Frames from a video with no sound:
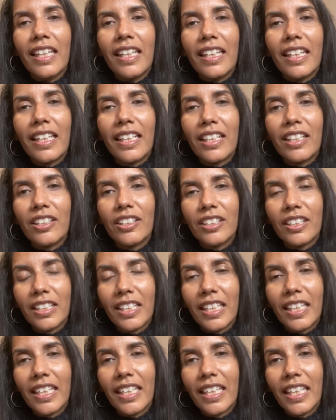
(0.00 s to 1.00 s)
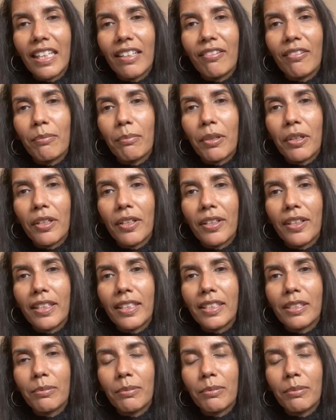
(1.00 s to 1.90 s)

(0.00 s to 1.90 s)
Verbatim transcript: that kind of thing here in Perth this